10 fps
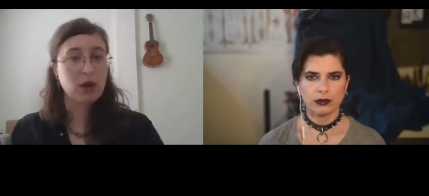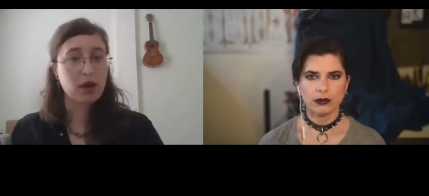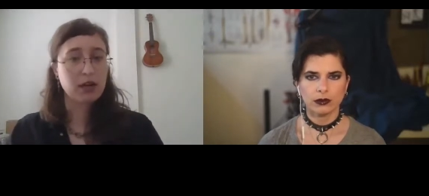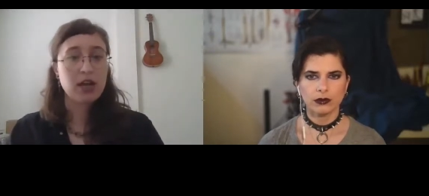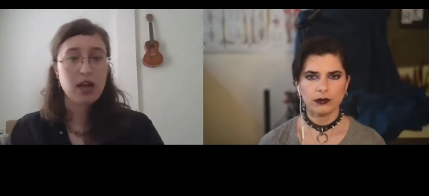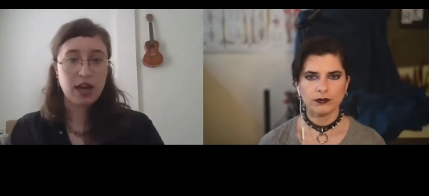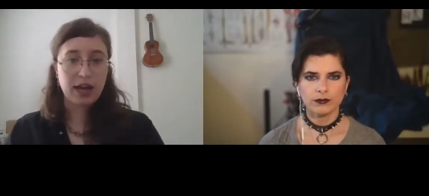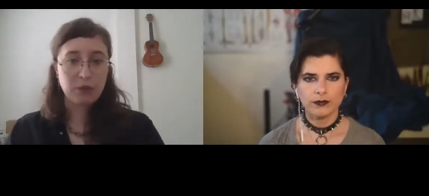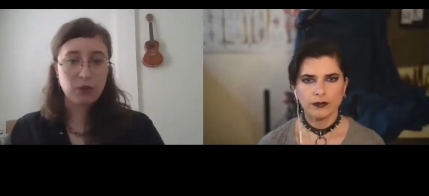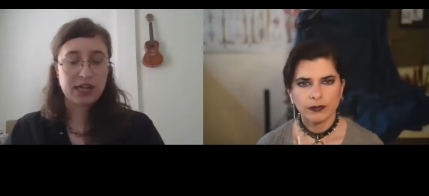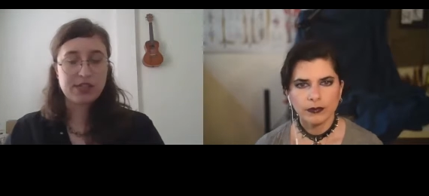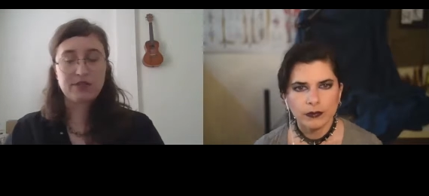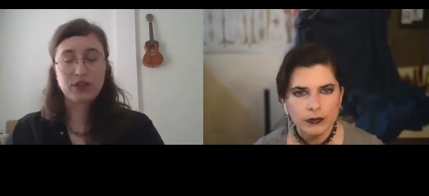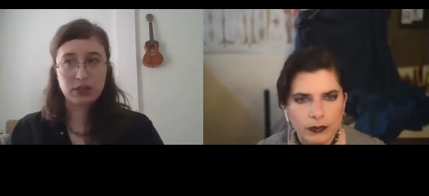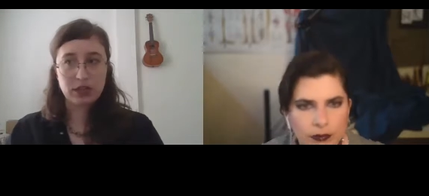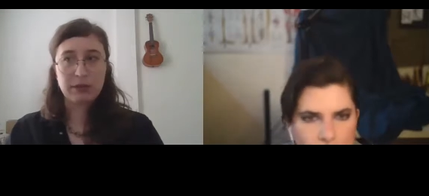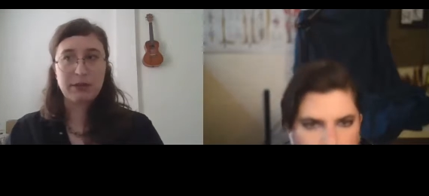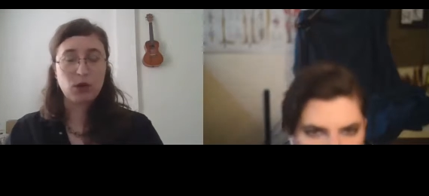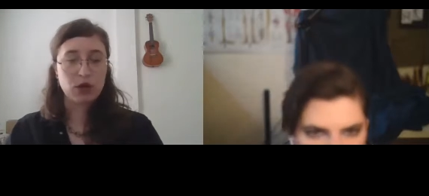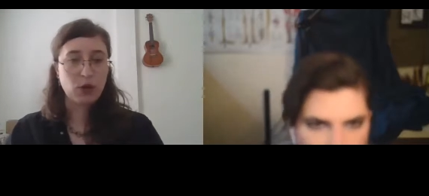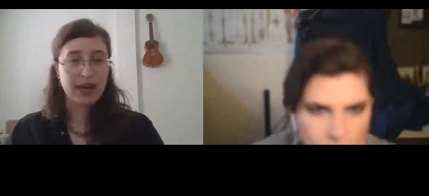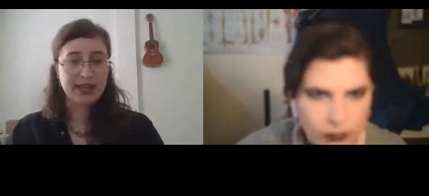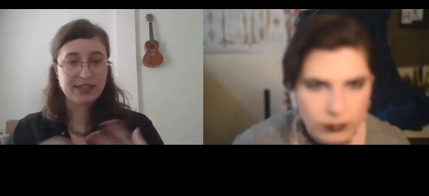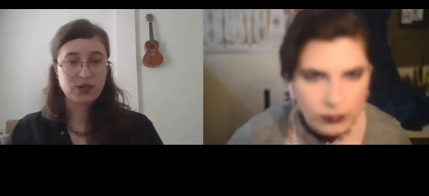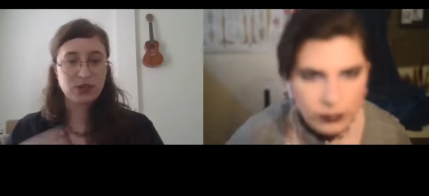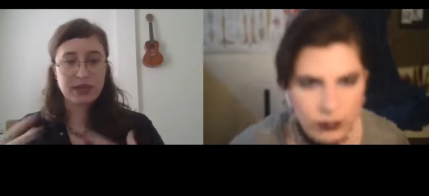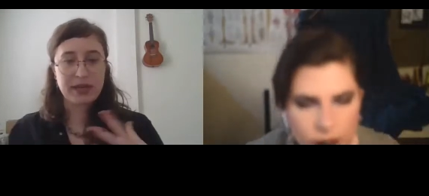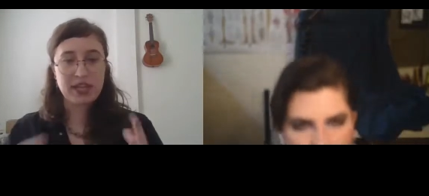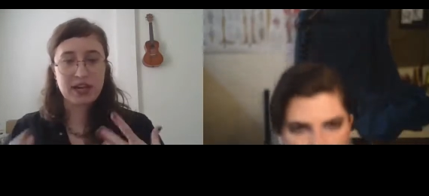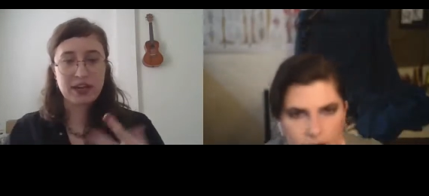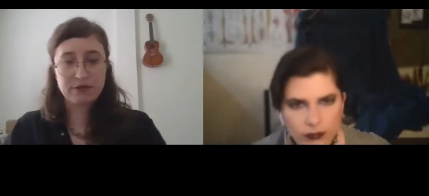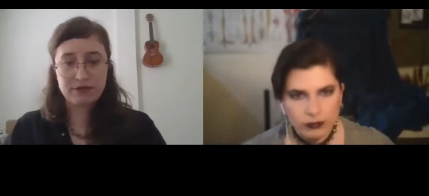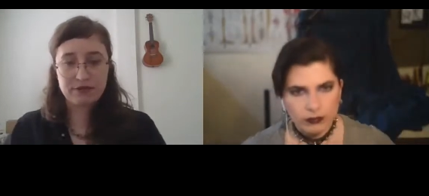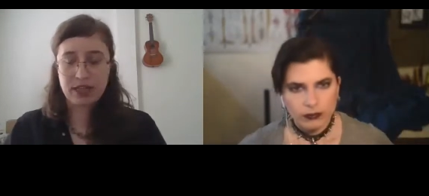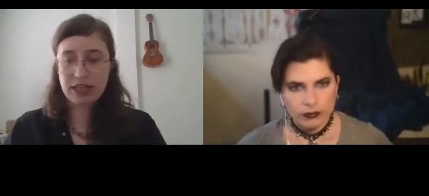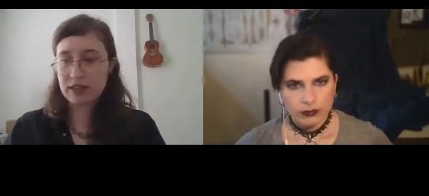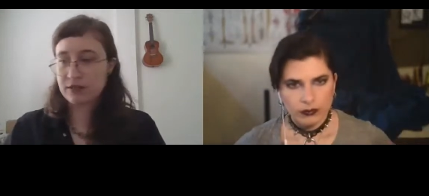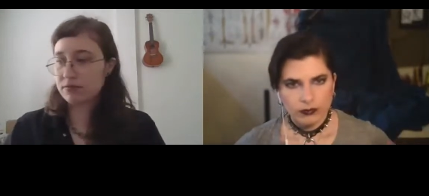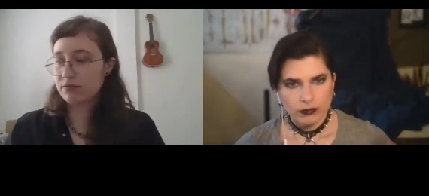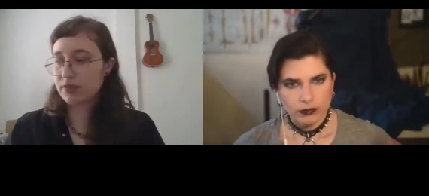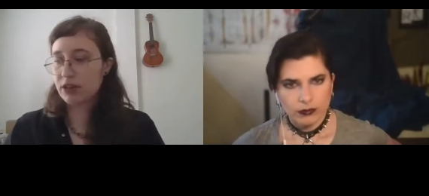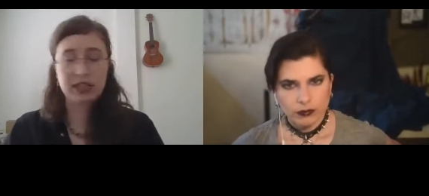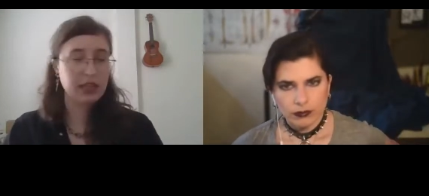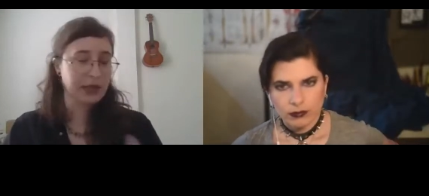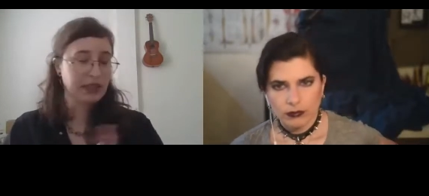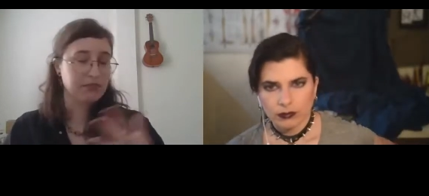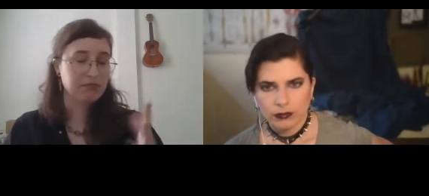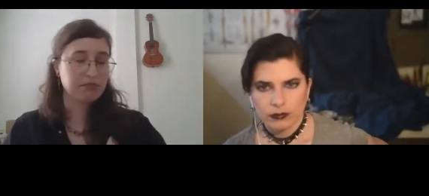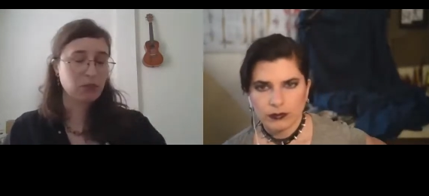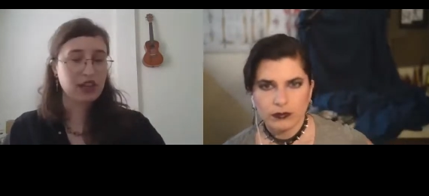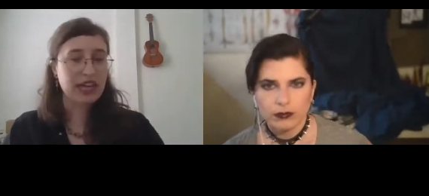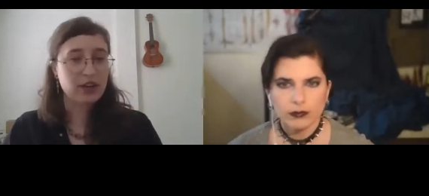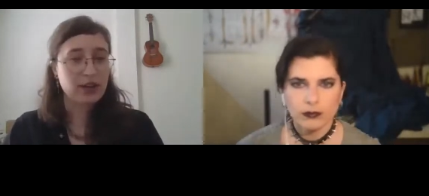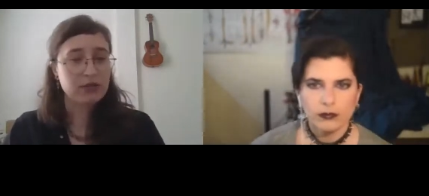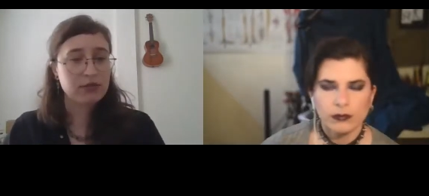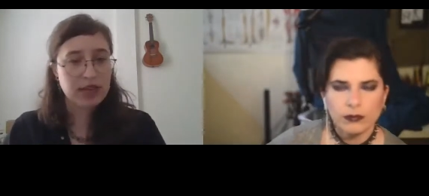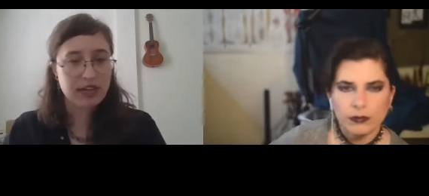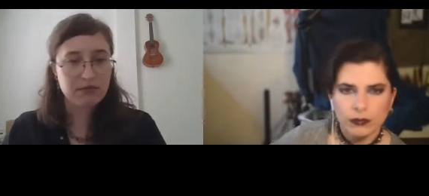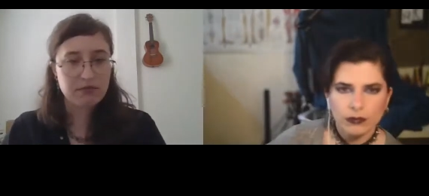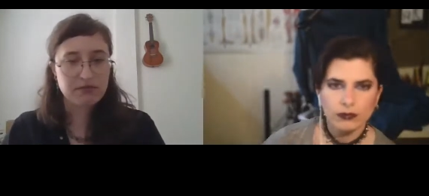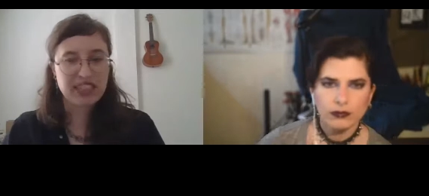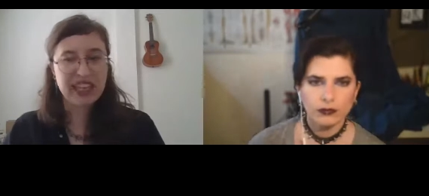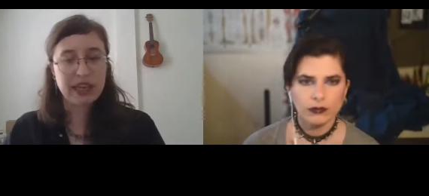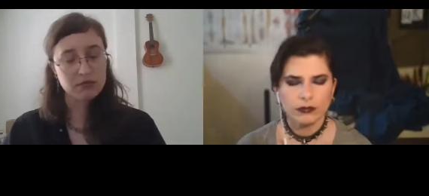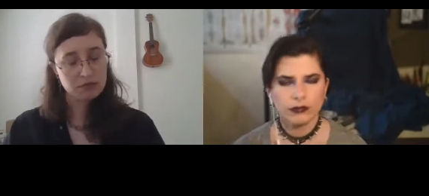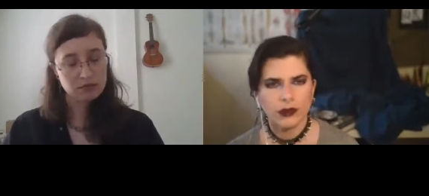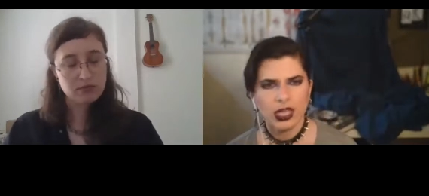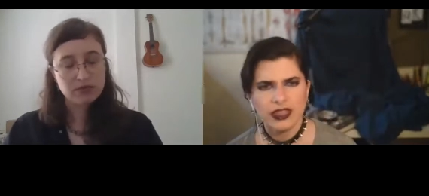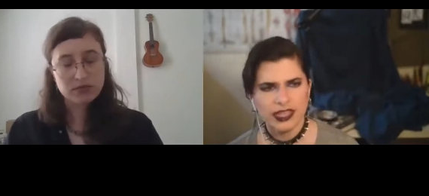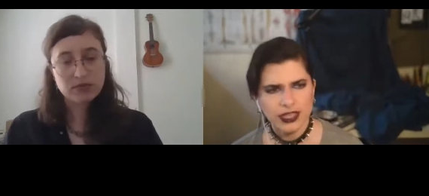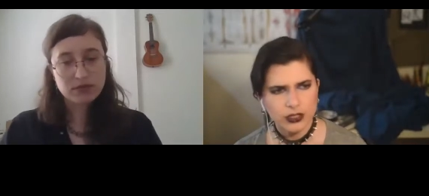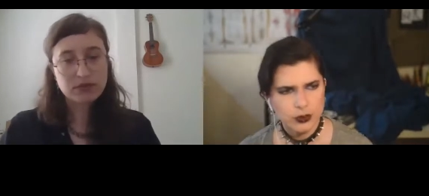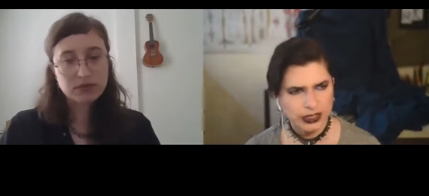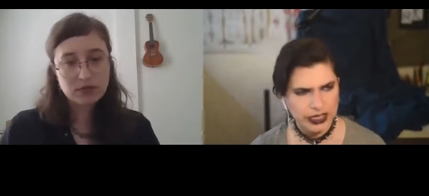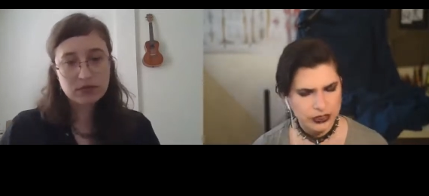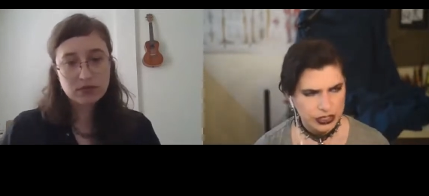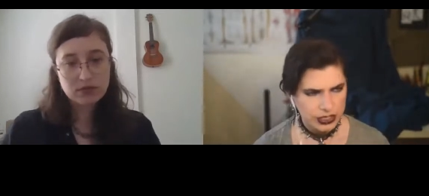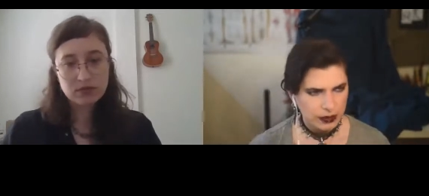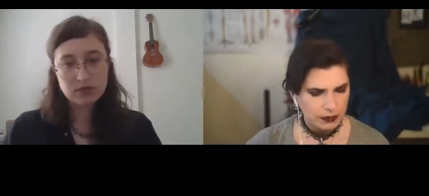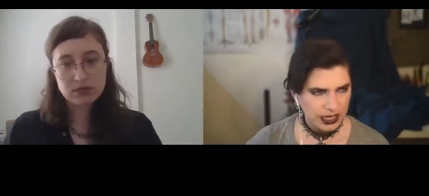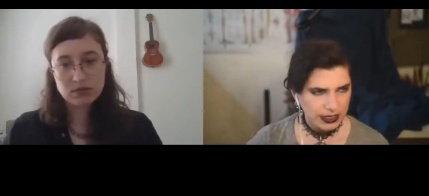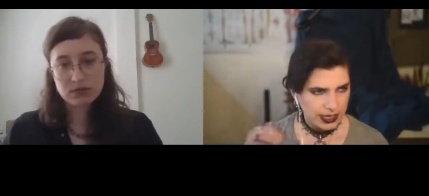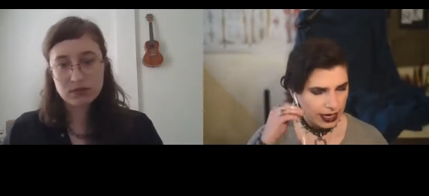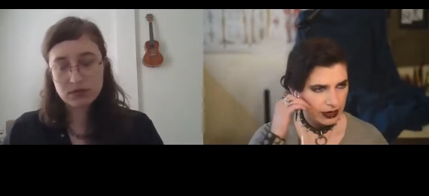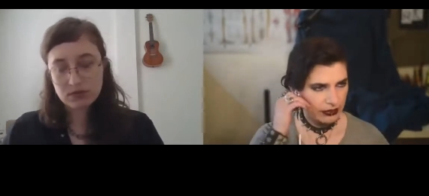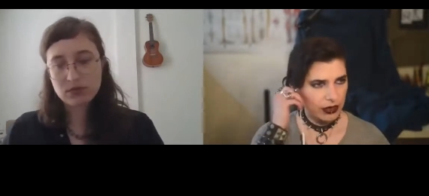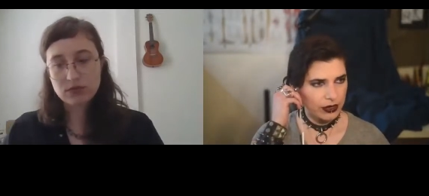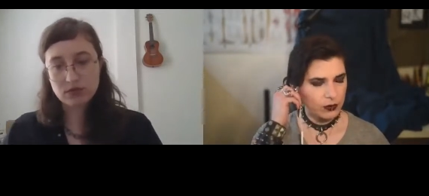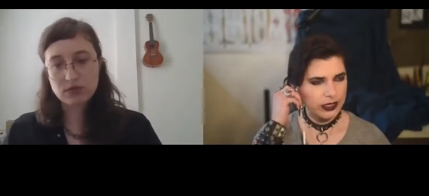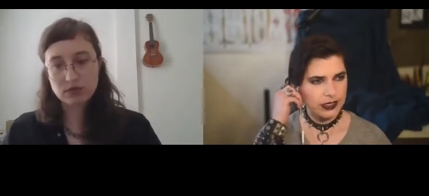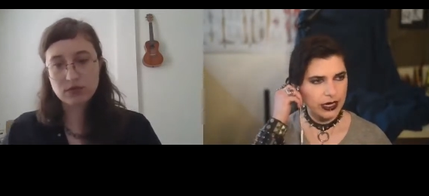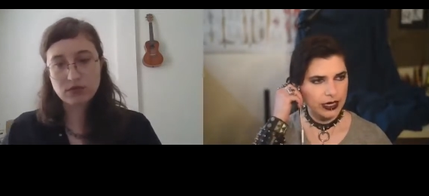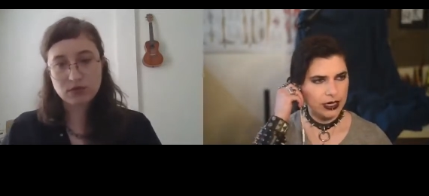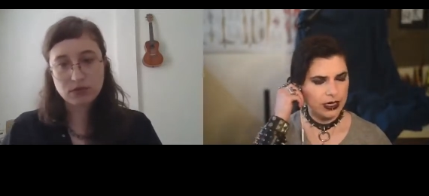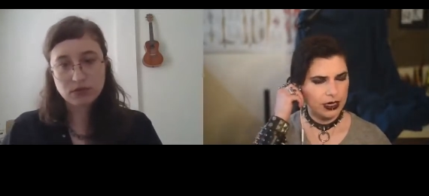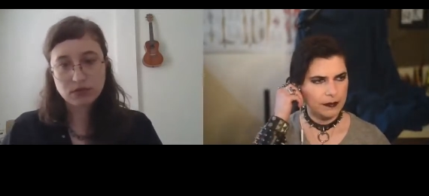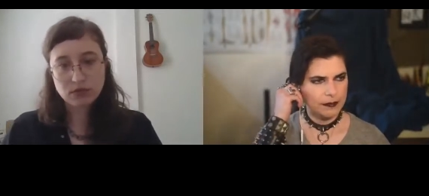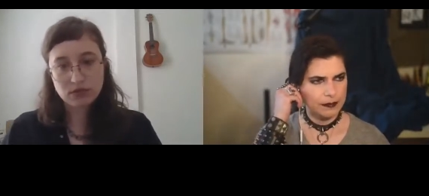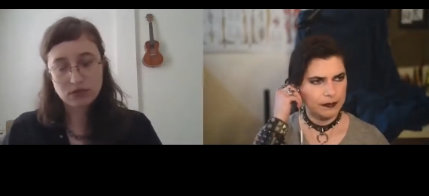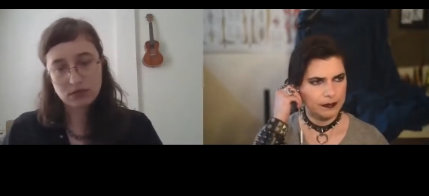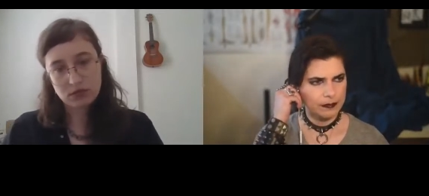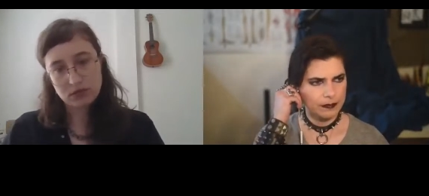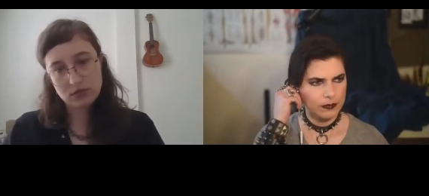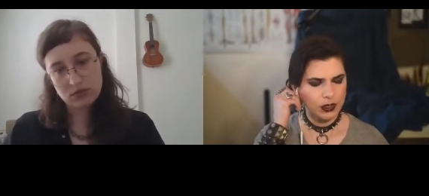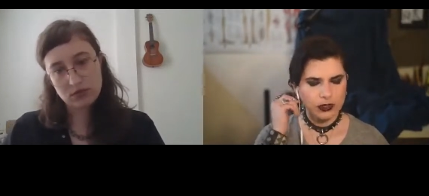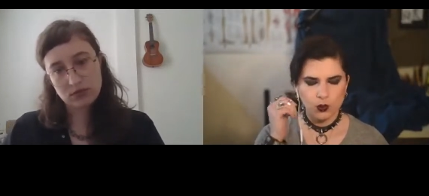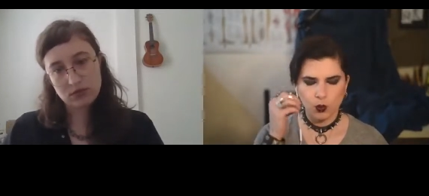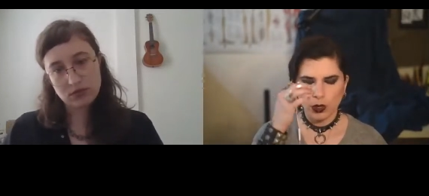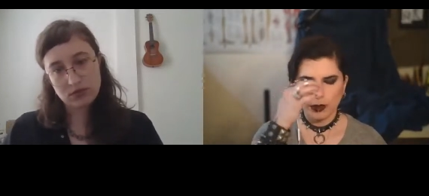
Speaker 1: mark. Um, whereas if you're a little bit more quick, it's going to be kind of, uh, you know, a little bit more lighter and
Speaker 2: mm -hmm. fleeting. That sounds really interesting because I kind of thought it was like um, this one